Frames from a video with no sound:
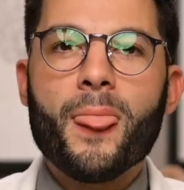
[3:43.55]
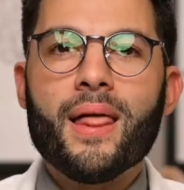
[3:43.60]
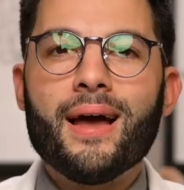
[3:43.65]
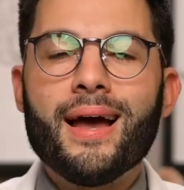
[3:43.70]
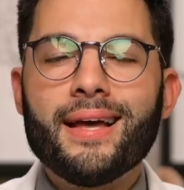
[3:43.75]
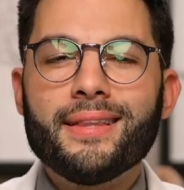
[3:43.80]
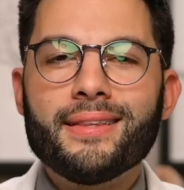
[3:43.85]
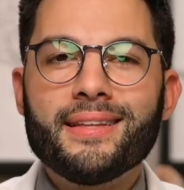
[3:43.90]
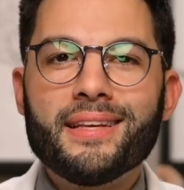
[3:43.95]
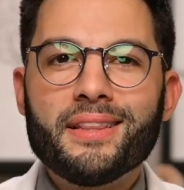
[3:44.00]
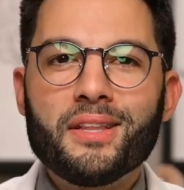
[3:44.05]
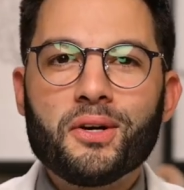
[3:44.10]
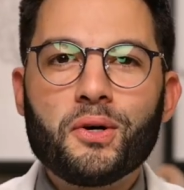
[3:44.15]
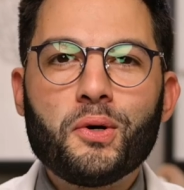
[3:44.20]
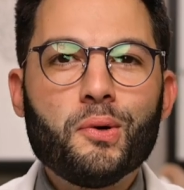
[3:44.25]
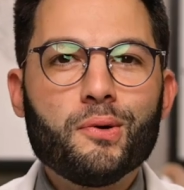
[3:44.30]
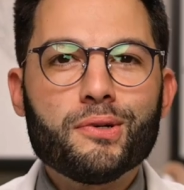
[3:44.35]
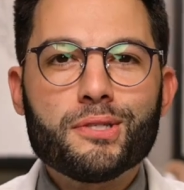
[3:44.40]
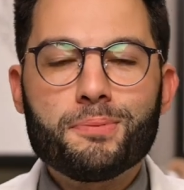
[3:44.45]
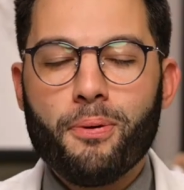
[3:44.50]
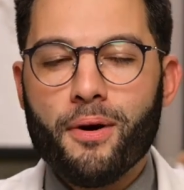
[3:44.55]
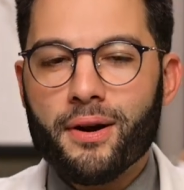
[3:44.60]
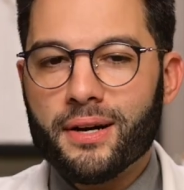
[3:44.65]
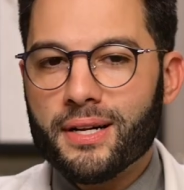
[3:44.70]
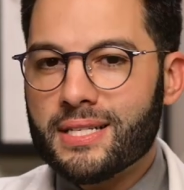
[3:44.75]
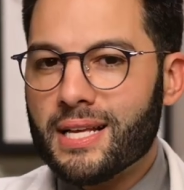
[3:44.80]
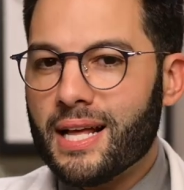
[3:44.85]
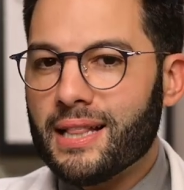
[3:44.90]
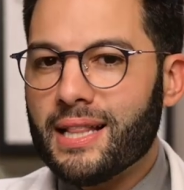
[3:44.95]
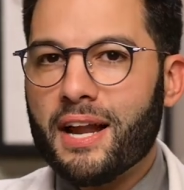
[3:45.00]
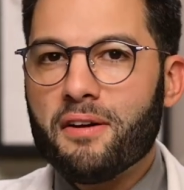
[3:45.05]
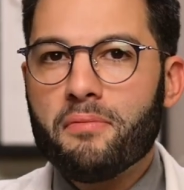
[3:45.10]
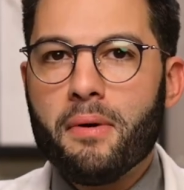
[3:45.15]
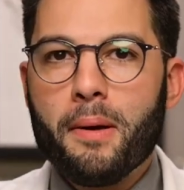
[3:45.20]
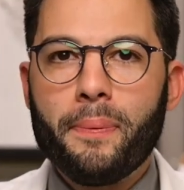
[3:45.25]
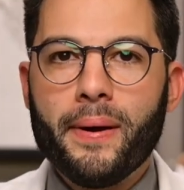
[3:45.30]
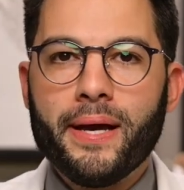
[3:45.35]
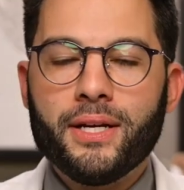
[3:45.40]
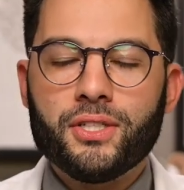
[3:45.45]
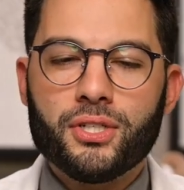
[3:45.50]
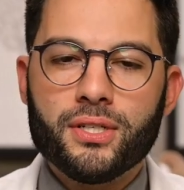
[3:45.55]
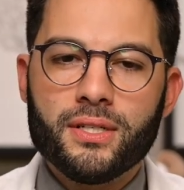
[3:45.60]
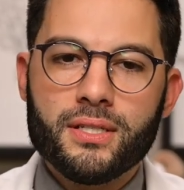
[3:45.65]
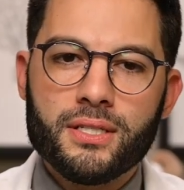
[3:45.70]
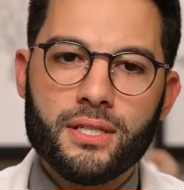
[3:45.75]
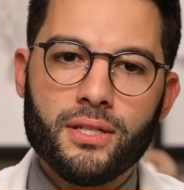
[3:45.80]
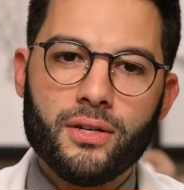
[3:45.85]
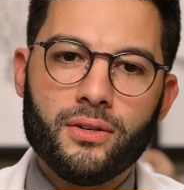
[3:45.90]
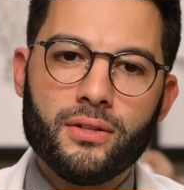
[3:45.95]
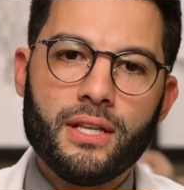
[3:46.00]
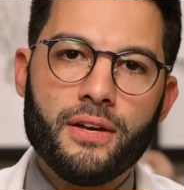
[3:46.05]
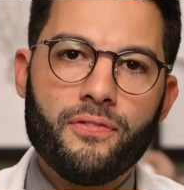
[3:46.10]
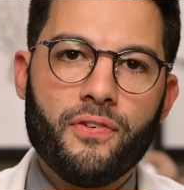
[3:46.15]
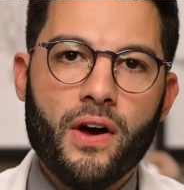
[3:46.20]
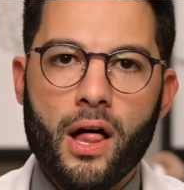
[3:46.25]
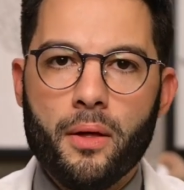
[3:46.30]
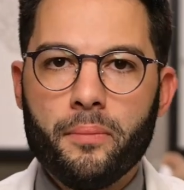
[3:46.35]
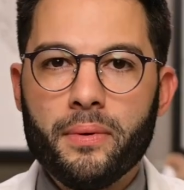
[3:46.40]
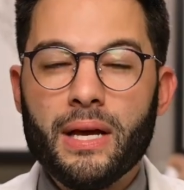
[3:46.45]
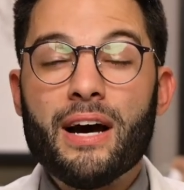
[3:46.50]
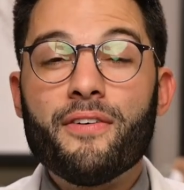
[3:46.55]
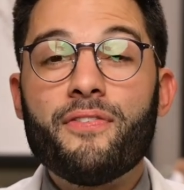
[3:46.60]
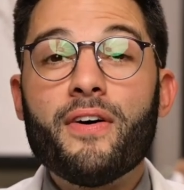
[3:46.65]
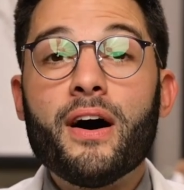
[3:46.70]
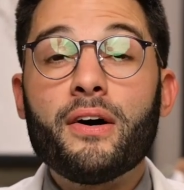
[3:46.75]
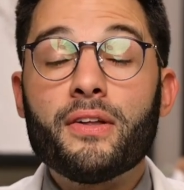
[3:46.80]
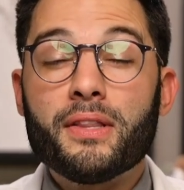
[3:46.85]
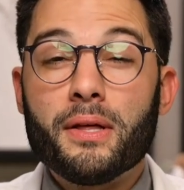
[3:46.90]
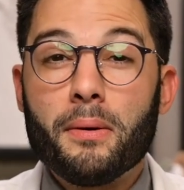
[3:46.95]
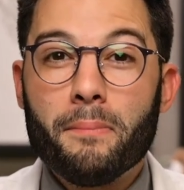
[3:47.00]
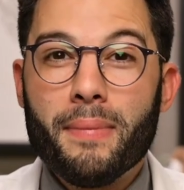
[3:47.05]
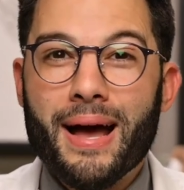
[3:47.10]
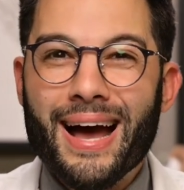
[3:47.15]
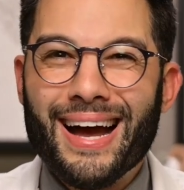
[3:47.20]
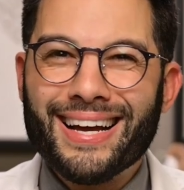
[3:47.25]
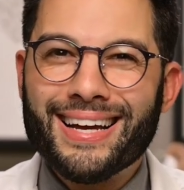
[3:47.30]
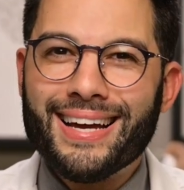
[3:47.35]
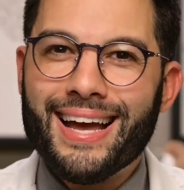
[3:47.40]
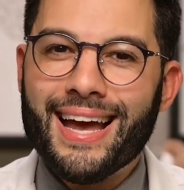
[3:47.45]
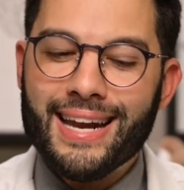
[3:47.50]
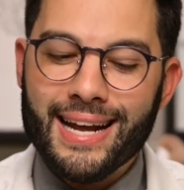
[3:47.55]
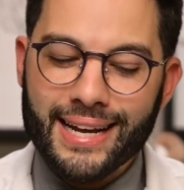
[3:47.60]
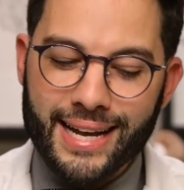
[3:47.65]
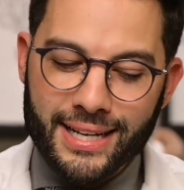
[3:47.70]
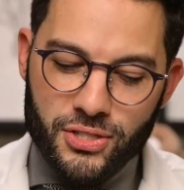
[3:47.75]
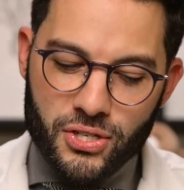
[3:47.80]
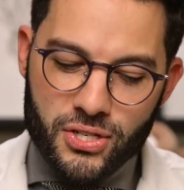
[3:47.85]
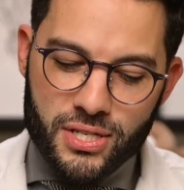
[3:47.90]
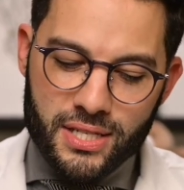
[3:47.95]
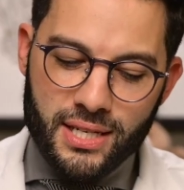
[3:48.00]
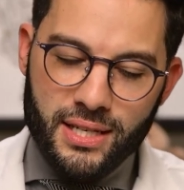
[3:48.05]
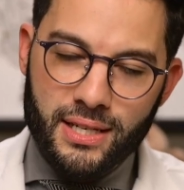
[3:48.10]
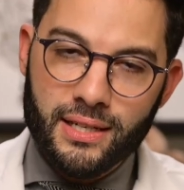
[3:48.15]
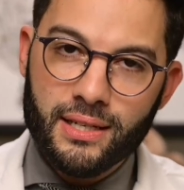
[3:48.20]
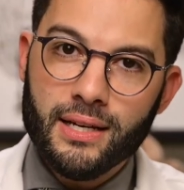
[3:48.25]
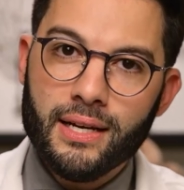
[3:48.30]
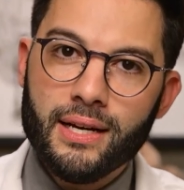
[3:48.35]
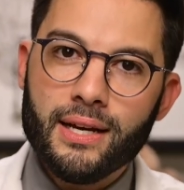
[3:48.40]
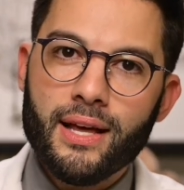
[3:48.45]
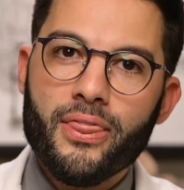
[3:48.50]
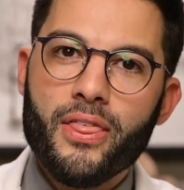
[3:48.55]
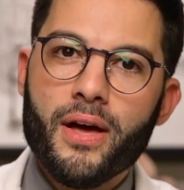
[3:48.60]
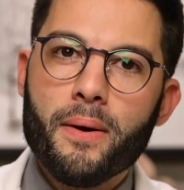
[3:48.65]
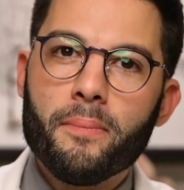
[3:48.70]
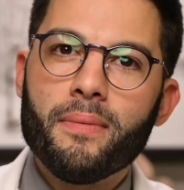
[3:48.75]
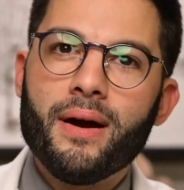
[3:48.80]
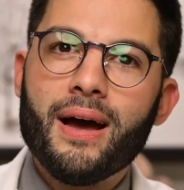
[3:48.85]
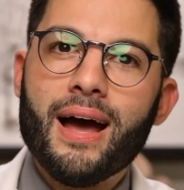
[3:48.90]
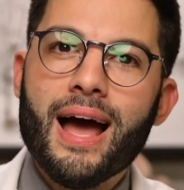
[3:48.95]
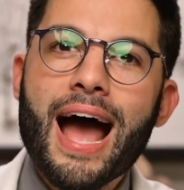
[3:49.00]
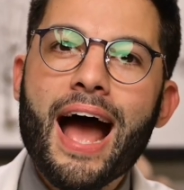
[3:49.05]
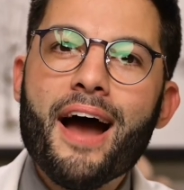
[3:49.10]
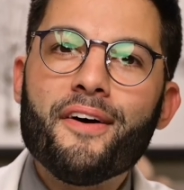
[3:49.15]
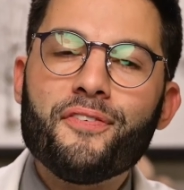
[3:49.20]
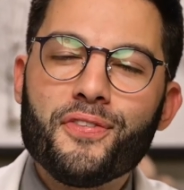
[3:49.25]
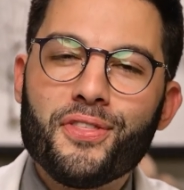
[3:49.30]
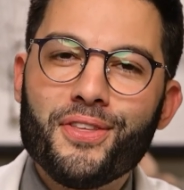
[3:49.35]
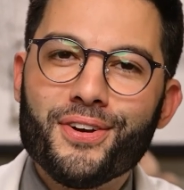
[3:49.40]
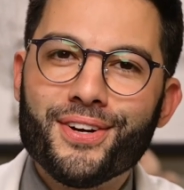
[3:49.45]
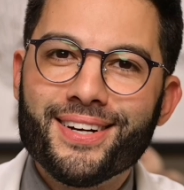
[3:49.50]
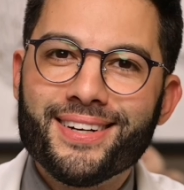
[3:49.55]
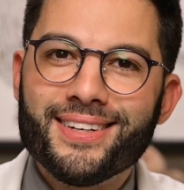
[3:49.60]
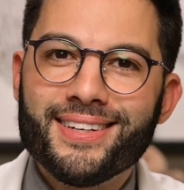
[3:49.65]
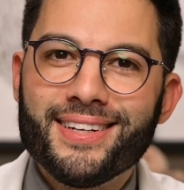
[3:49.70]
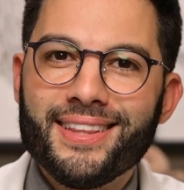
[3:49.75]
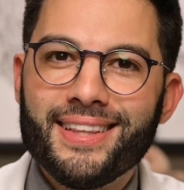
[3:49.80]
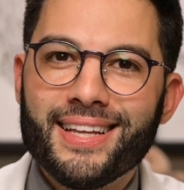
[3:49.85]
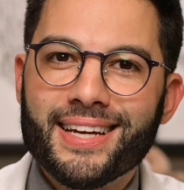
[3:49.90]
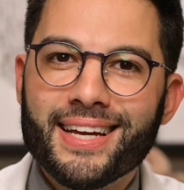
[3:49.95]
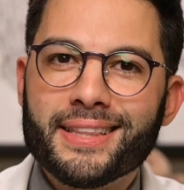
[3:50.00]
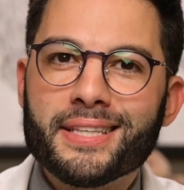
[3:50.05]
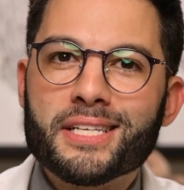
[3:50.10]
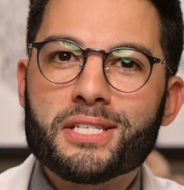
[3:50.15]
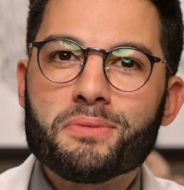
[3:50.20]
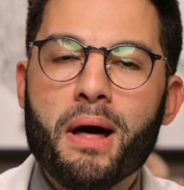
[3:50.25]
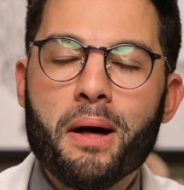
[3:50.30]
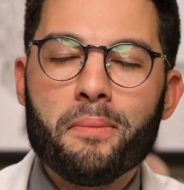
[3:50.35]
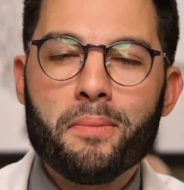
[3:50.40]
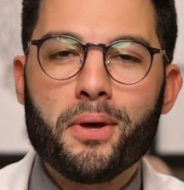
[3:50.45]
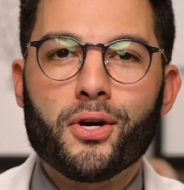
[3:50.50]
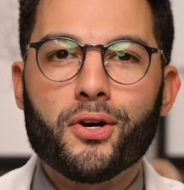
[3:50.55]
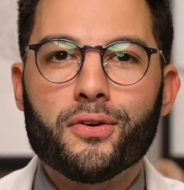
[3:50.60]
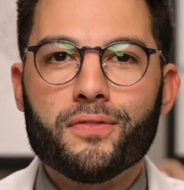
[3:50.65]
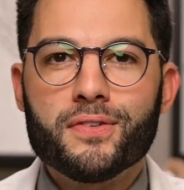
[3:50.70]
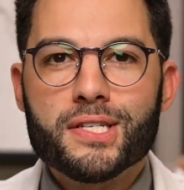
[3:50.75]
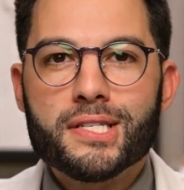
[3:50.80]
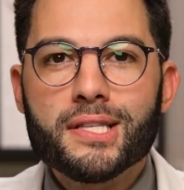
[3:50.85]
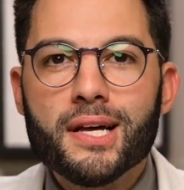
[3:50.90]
And the coolest part is a lot of my patients, you know, they follow me, I follow them back, and I get to see them after they get the smile makeovers